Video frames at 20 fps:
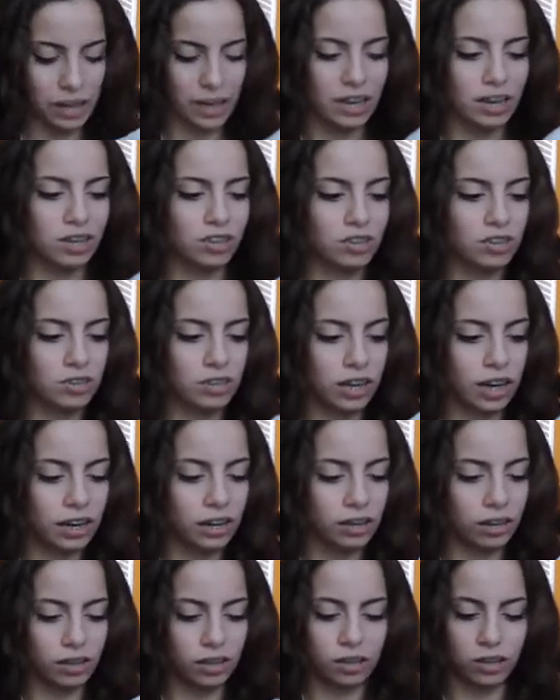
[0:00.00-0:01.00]
beige. It's
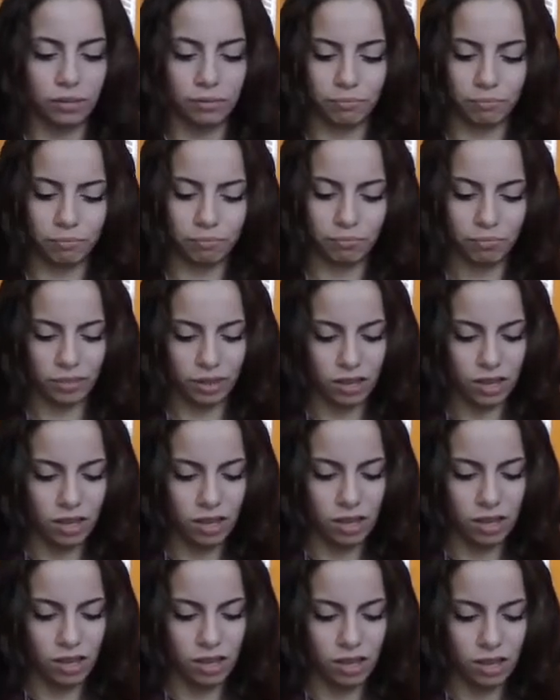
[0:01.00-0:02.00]
kind of um,
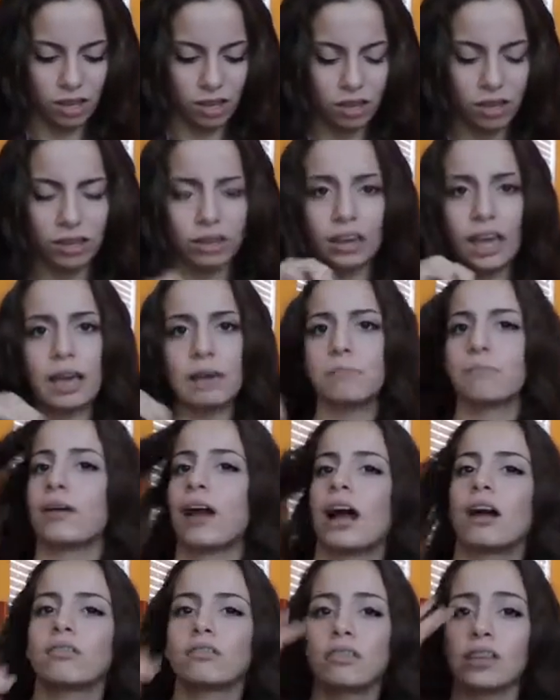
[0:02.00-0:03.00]
light
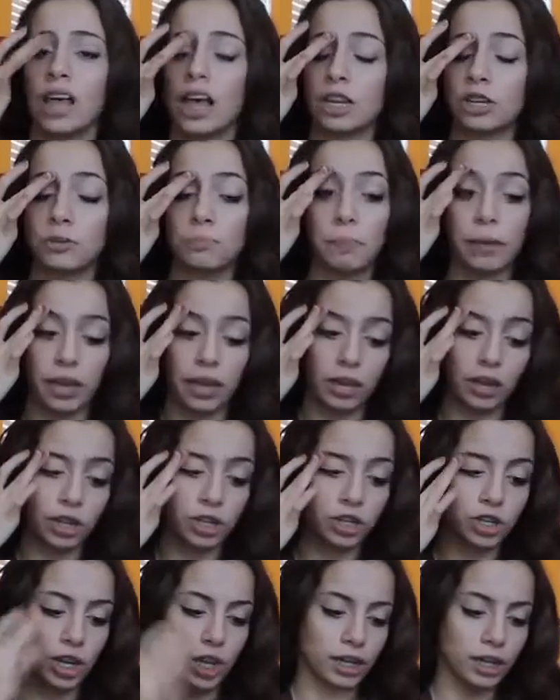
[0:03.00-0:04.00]
brown slash
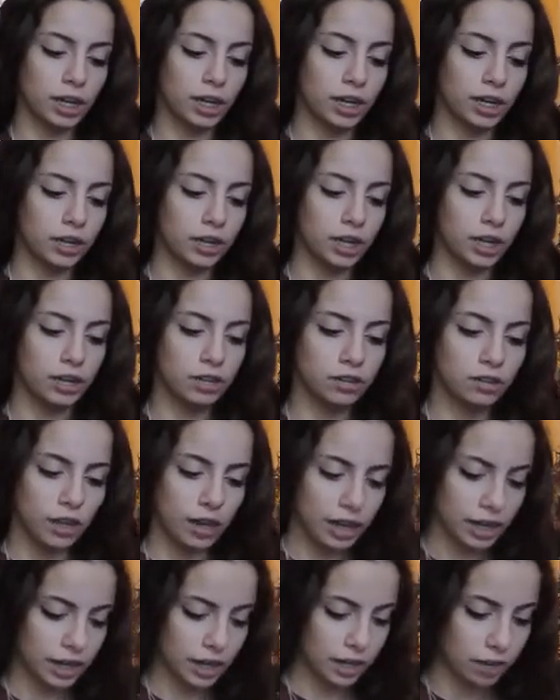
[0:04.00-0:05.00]
beige, and then in the
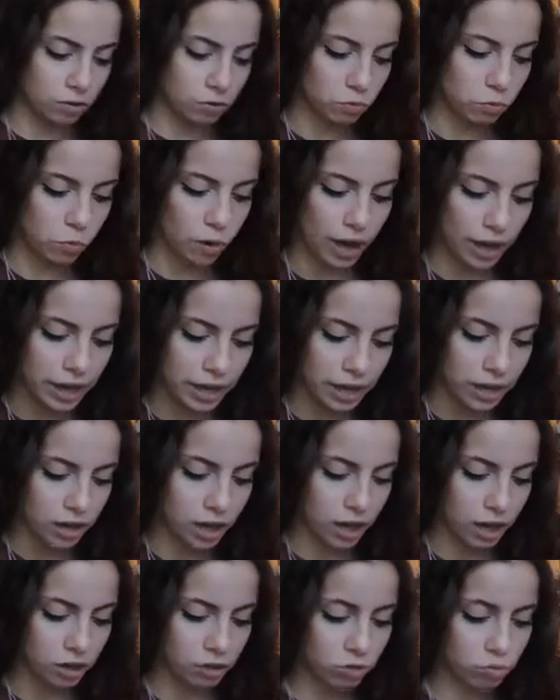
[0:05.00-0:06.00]
inside it's white,
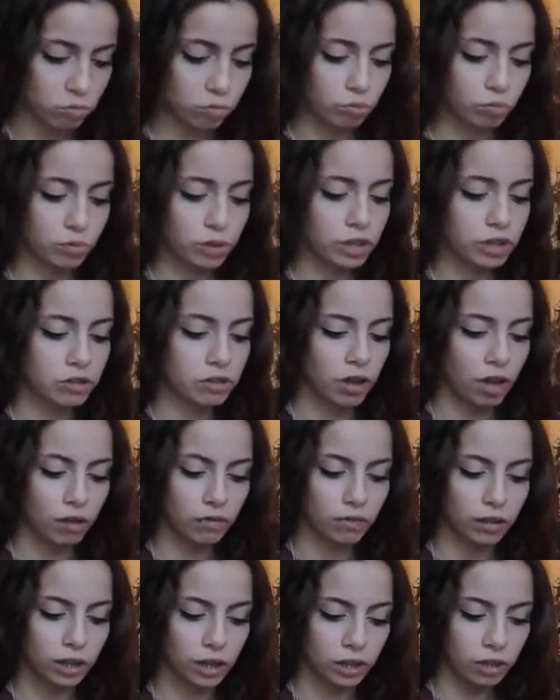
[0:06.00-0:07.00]
and it's really
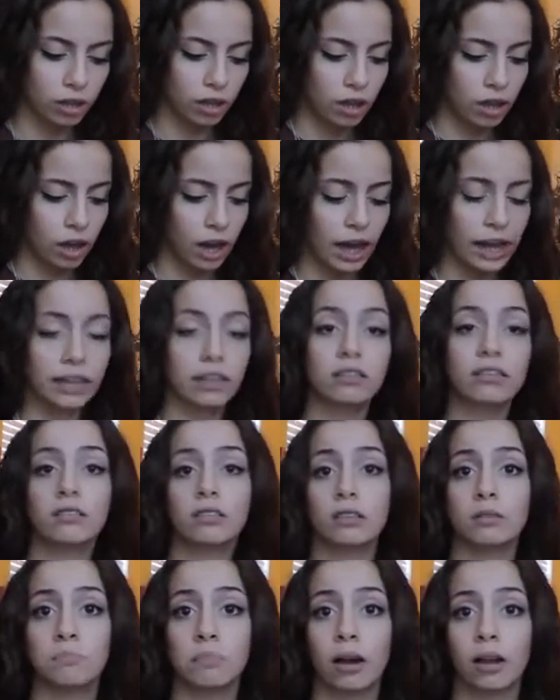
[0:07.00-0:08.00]
soft. Like I could
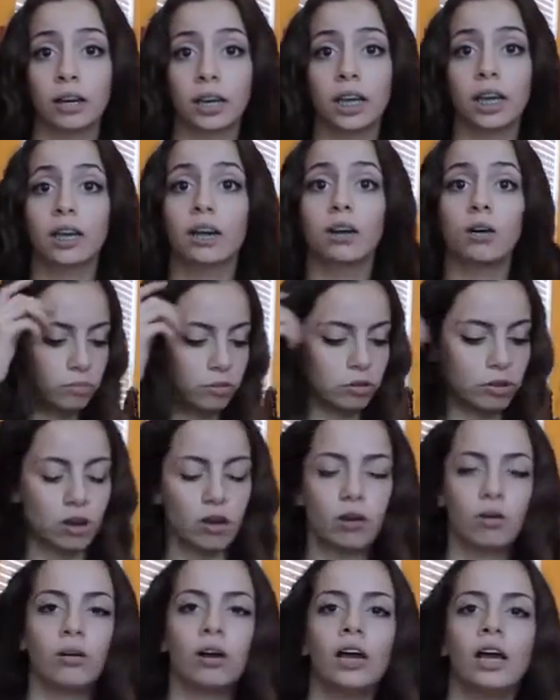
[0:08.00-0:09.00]
sleep on it,
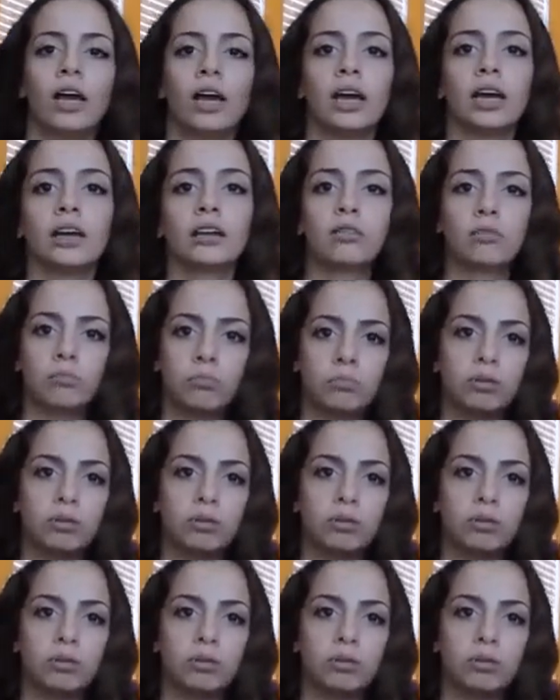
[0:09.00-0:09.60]
so it's